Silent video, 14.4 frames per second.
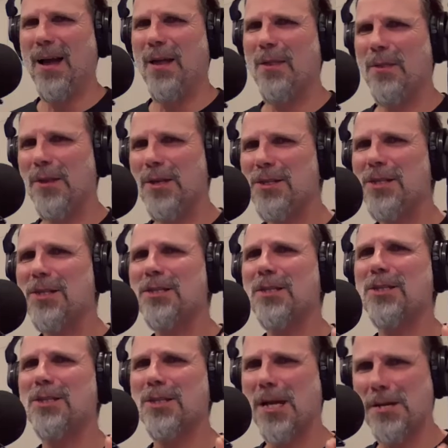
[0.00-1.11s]
This is a
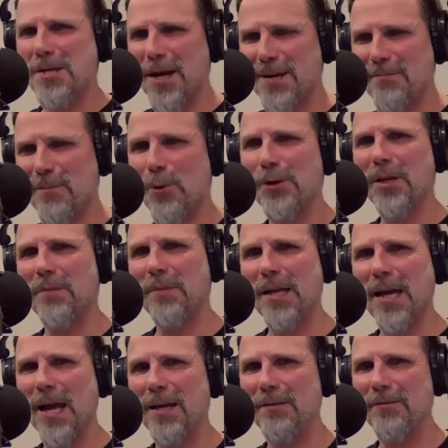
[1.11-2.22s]
Sunday morning
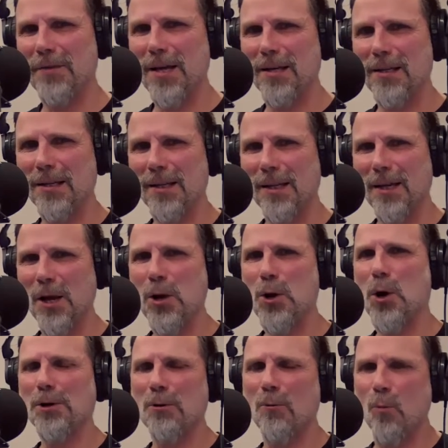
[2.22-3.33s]
behaviour,
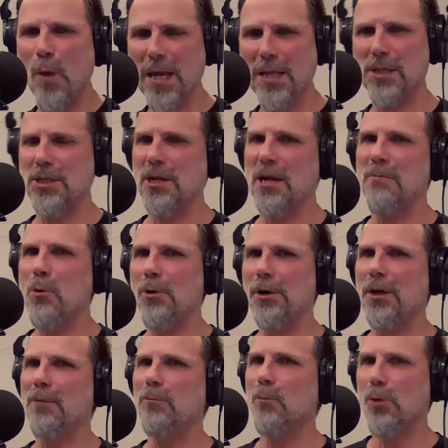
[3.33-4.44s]
not a Wednesday
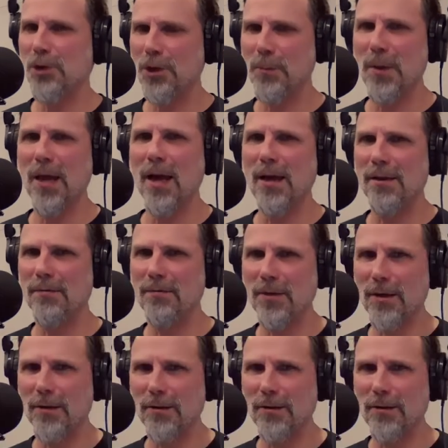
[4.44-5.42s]
morning at work behaviour.